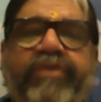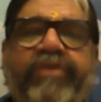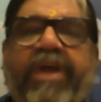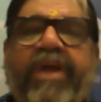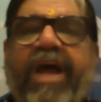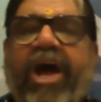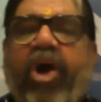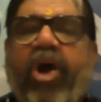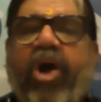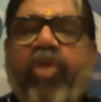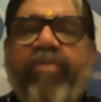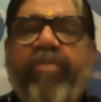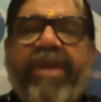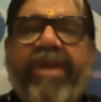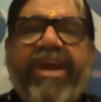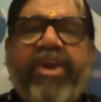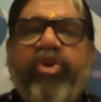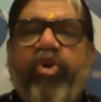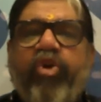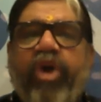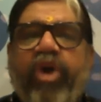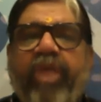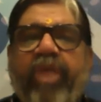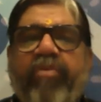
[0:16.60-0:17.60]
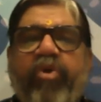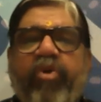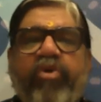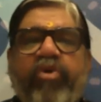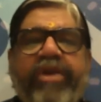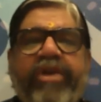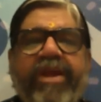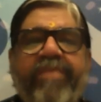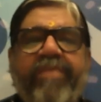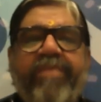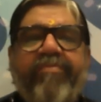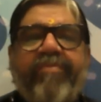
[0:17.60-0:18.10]
How many know about
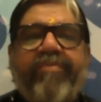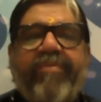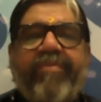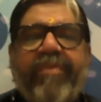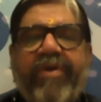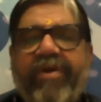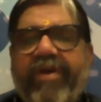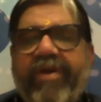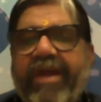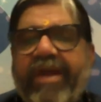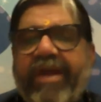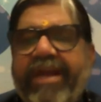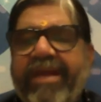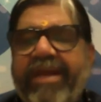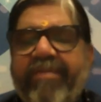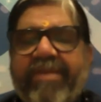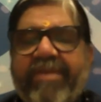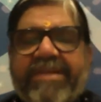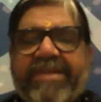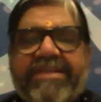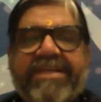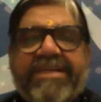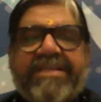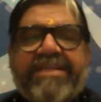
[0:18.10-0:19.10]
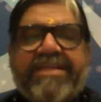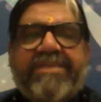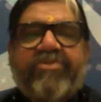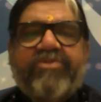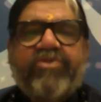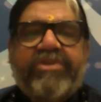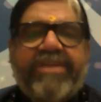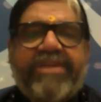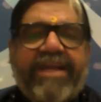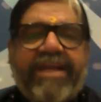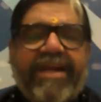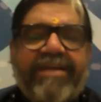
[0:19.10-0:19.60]
him? Any message,
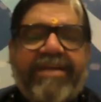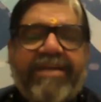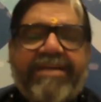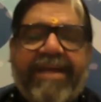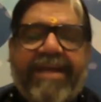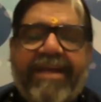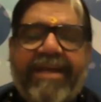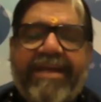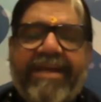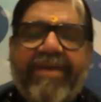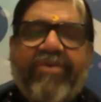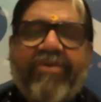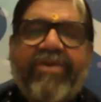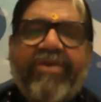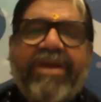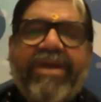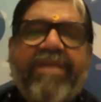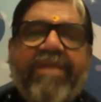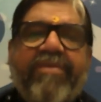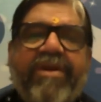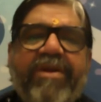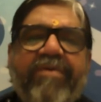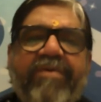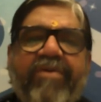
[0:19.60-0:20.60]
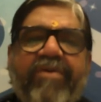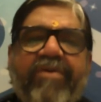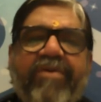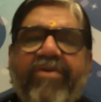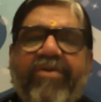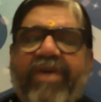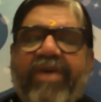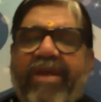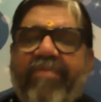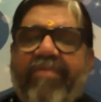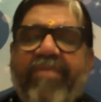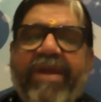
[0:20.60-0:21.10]
kuch dena chahenge koi? Anybody want to
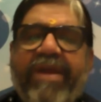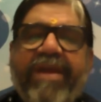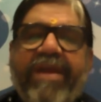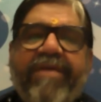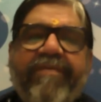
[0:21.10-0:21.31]
help me?